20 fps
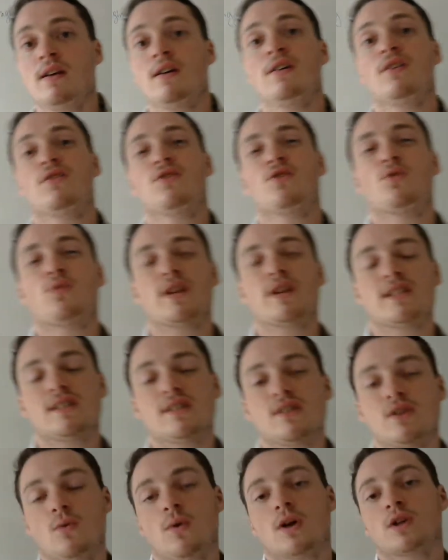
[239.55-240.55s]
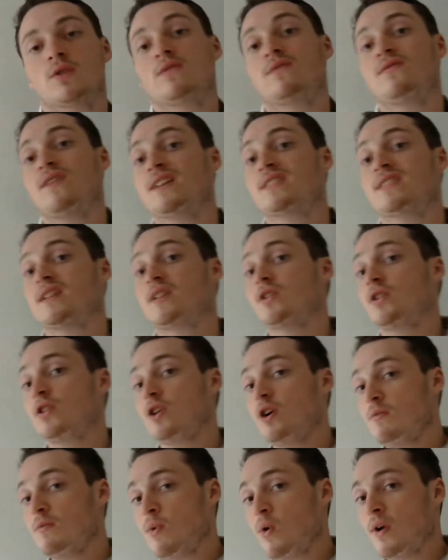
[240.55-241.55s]
The reason you want to invest at a
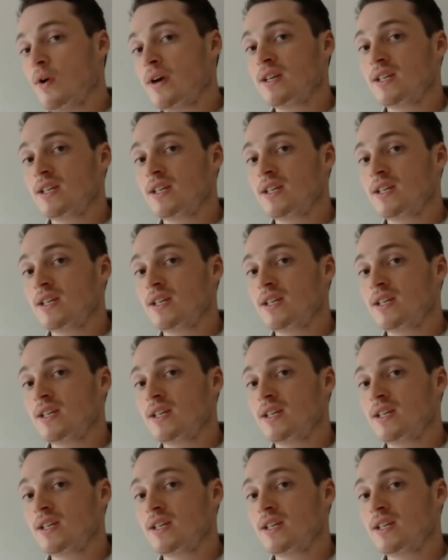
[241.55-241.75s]
low point